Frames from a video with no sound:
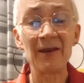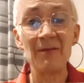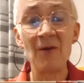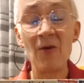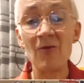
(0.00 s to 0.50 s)

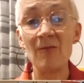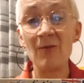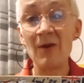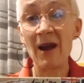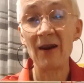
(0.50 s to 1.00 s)
some
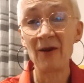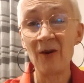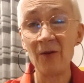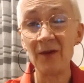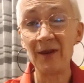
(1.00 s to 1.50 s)
horrible like
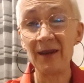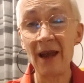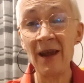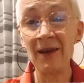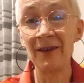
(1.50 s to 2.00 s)
coffee
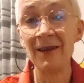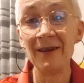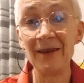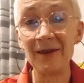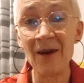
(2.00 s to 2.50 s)
stains and
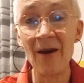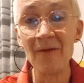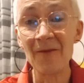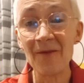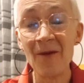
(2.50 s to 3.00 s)
stuff
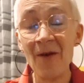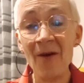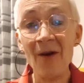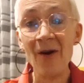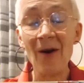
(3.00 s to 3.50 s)

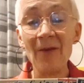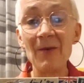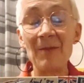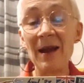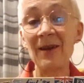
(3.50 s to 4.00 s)
on the
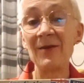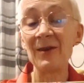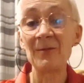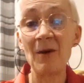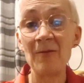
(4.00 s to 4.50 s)
back of
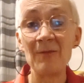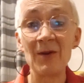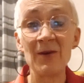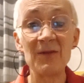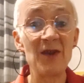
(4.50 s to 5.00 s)
this one,
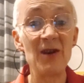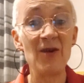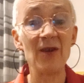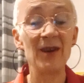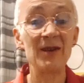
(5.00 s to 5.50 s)
because for the
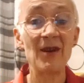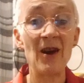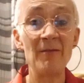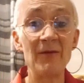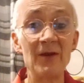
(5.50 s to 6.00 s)
longest
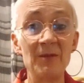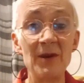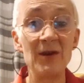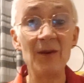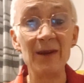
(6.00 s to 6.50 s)
time I've just
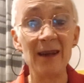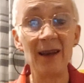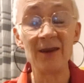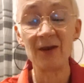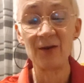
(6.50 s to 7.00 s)
been using it
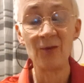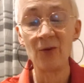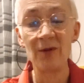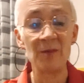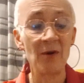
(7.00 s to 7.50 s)
as a
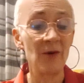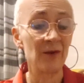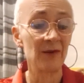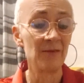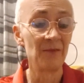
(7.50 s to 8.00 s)
storage
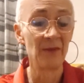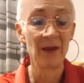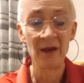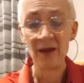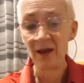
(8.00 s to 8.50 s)
box.
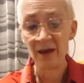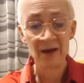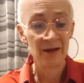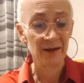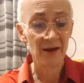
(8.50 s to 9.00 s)

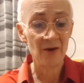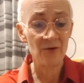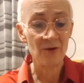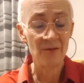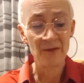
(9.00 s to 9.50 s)

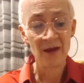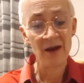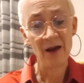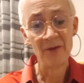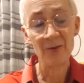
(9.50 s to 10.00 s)
So
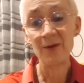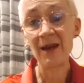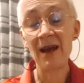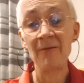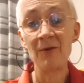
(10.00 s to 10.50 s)
I thought,
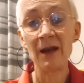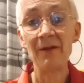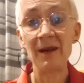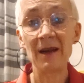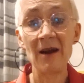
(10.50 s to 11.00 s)
yeah, we'll give
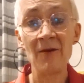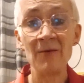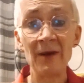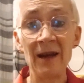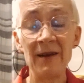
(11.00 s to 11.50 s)
it a go
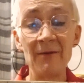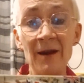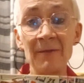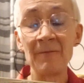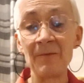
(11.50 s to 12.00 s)
anyway.